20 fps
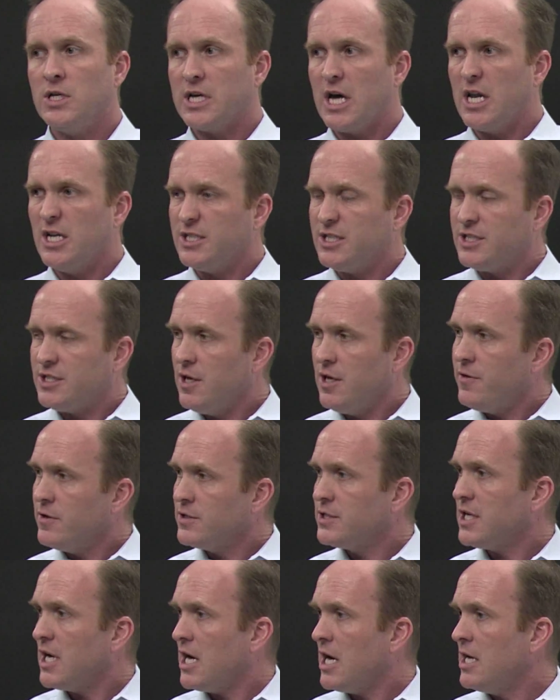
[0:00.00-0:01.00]
kind of
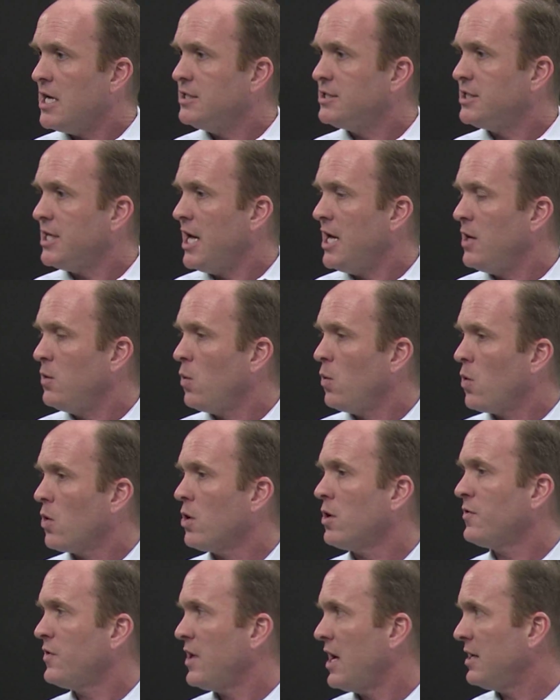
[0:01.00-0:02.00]
synthesize and
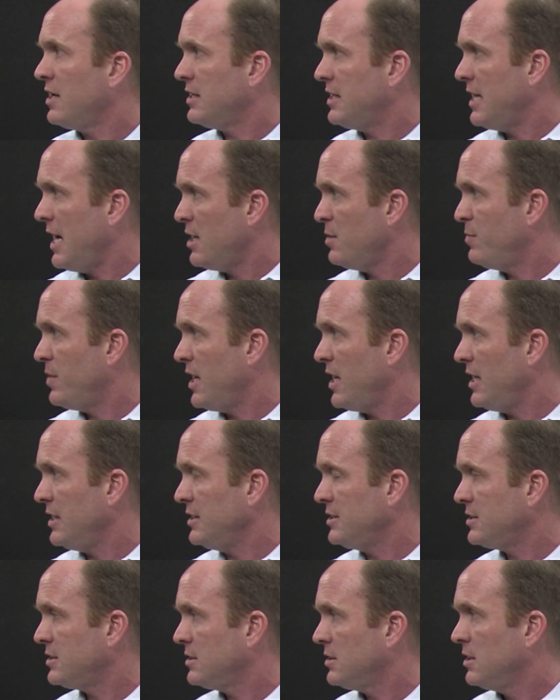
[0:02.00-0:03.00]
work that
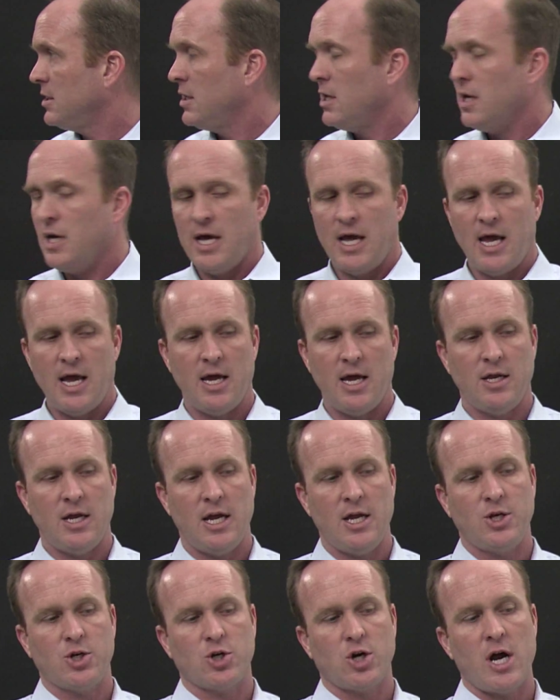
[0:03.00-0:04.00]
database
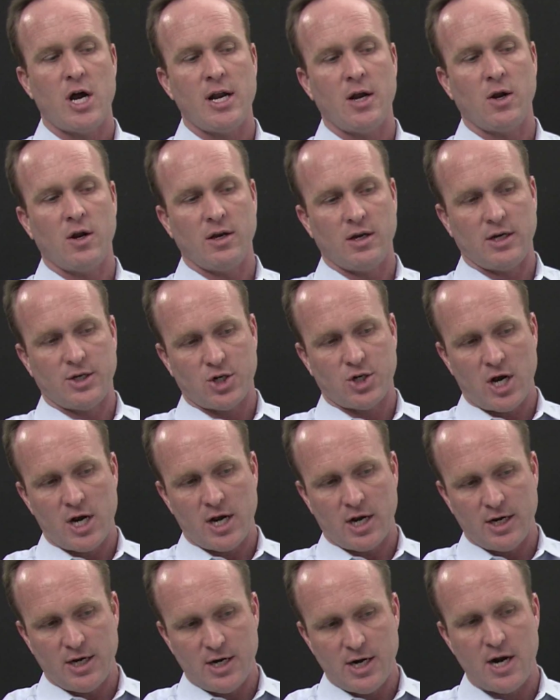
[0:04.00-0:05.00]
and trying
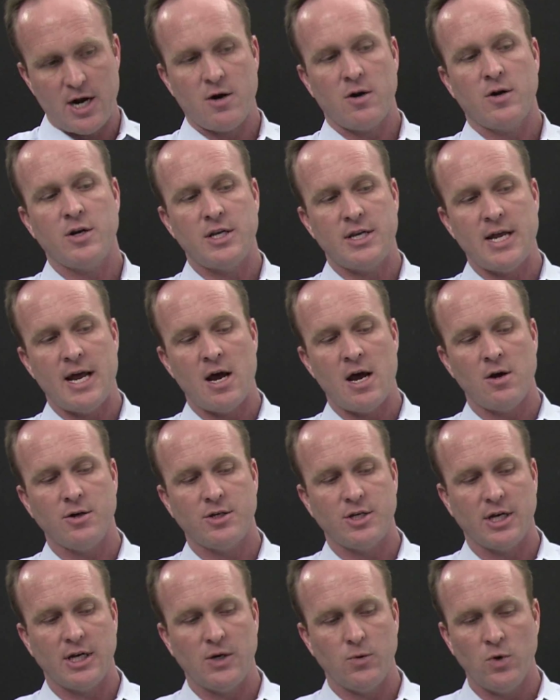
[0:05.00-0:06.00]
to narrow it down
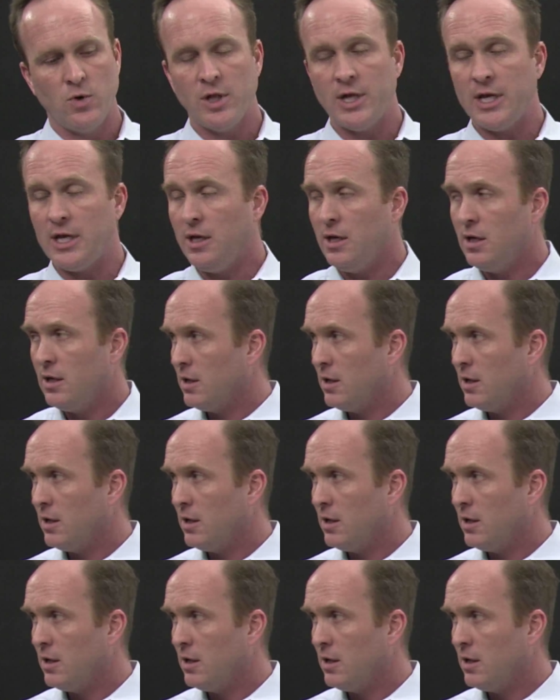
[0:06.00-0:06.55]
to really